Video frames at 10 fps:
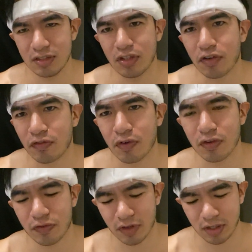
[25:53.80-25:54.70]
the
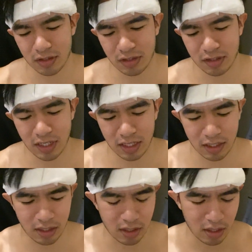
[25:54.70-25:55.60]
forefront to take
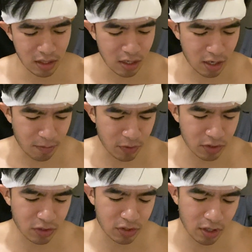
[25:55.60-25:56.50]
it.
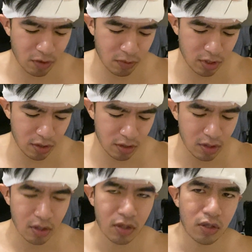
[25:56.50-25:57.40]
There's this other one,
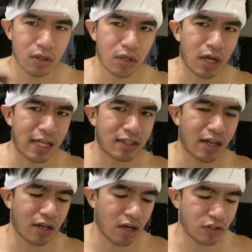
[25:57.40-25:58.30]

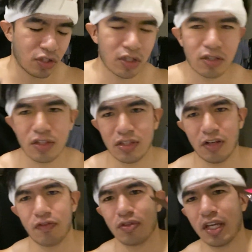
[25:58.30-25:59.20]
anti-nausea, because they said
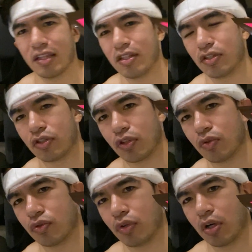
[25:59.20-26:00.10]
if you take this, it's so
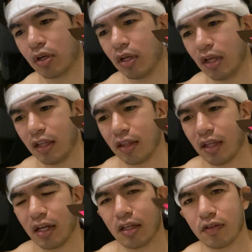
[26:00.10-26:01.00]
strong
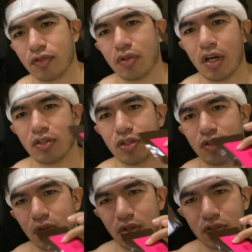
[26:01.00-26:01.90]
that it gives you nausea.
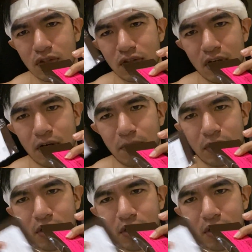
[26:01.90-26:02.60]
So this is to help,